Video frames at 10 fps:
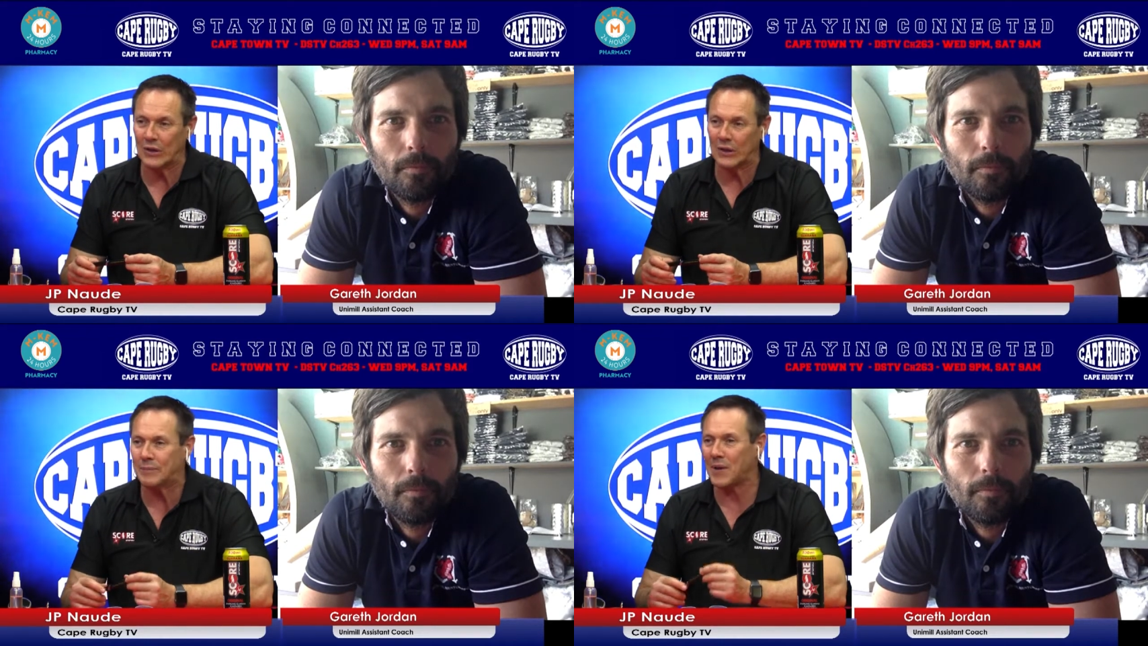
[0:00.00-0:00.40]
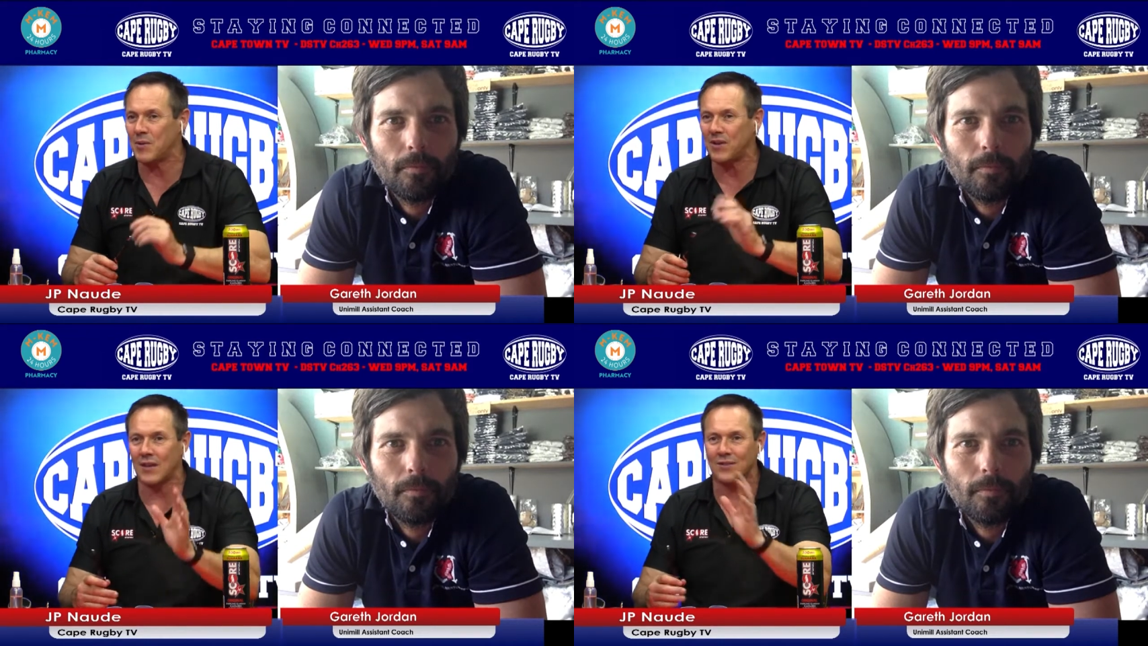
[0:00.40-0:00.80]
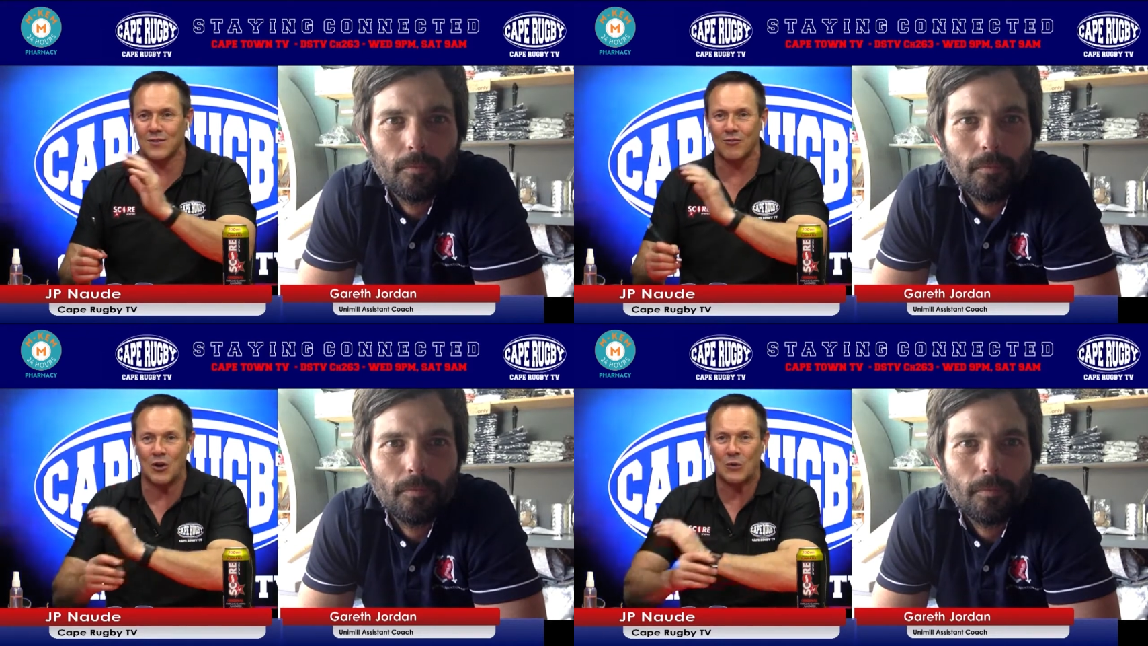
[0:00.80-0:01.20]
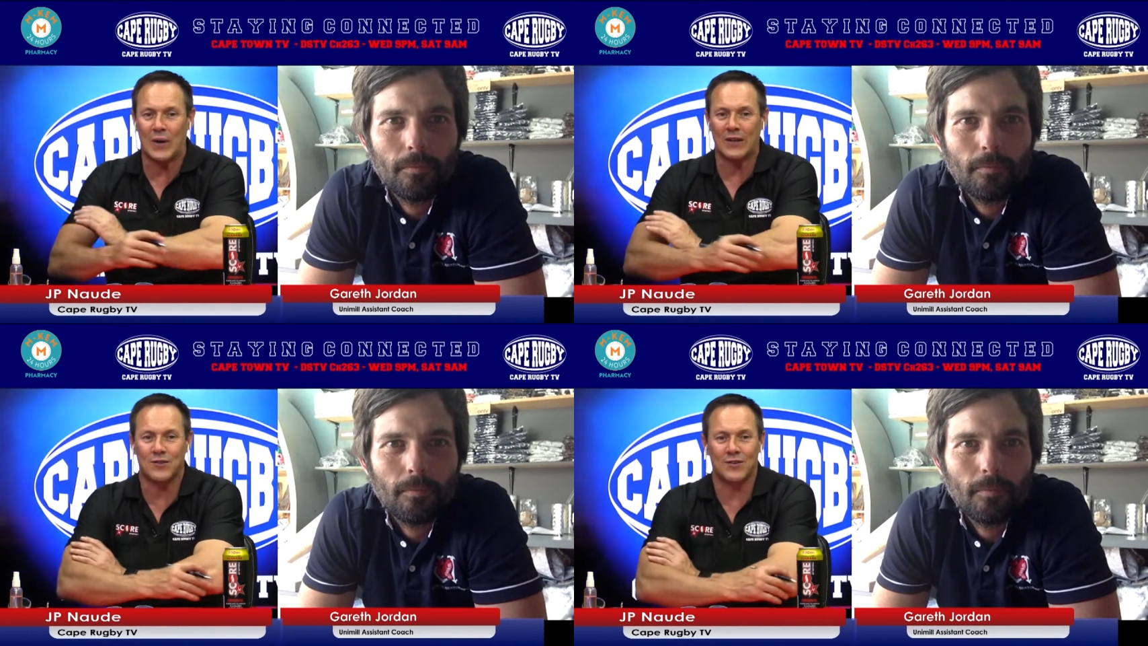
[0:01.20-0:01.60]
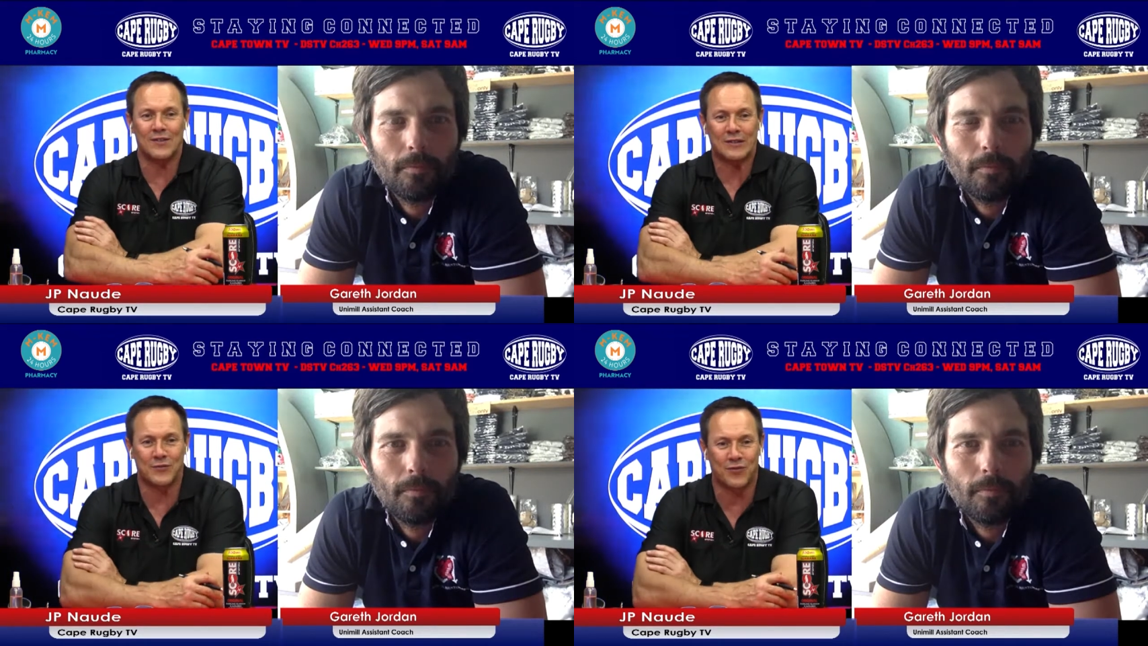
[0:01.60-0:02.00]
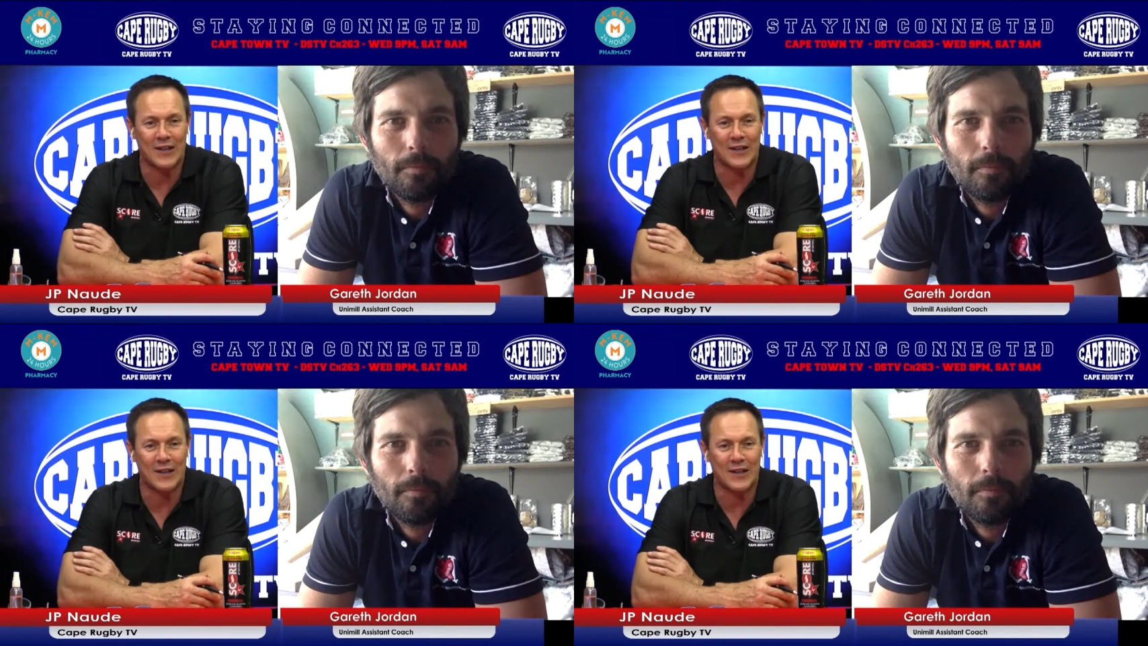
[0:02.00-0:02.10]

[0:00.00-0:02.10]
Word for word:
Speaker 1: Well, maybe that's the wrong way to, to